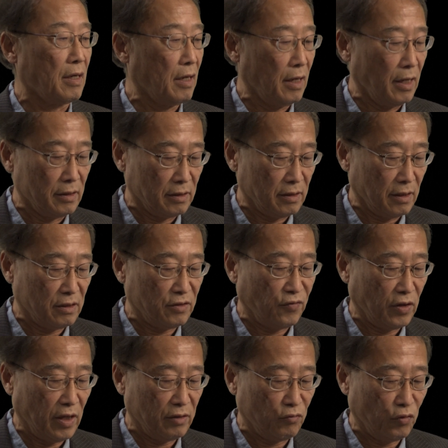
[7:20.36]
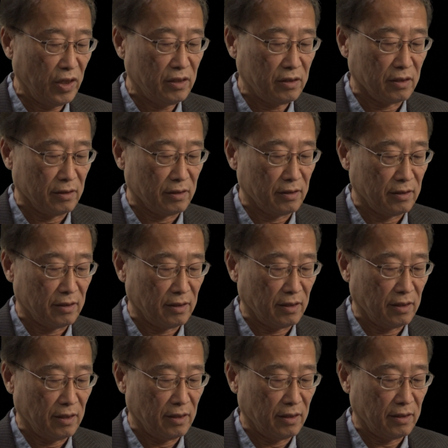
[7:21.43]
it's for that reason
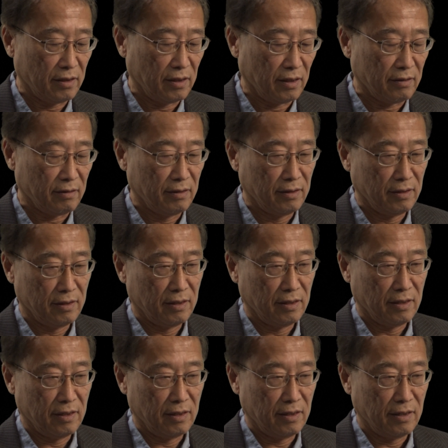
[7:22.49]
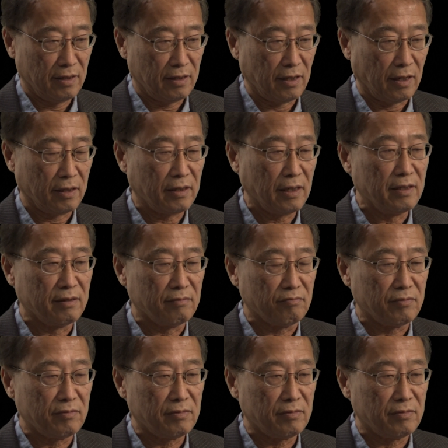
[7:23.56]
that I didn't